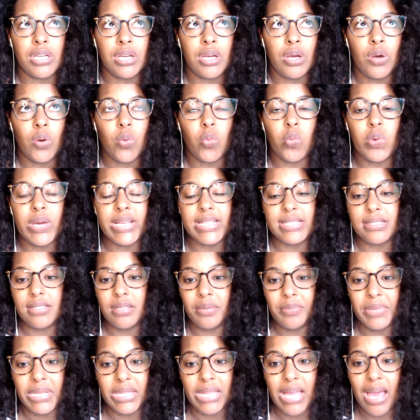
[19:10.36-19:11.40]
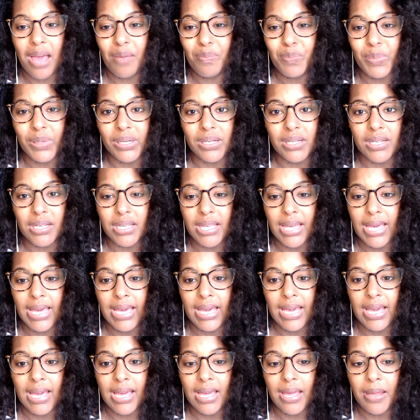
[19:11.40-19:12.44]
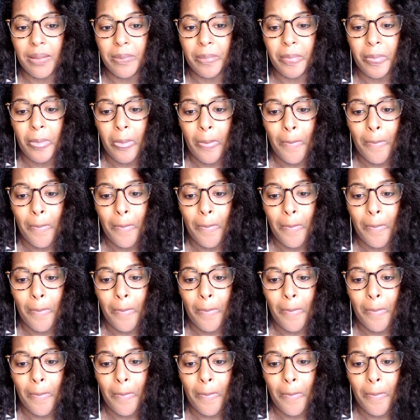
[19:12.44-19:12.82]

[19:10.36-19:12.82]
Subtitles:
wisdom in that book. And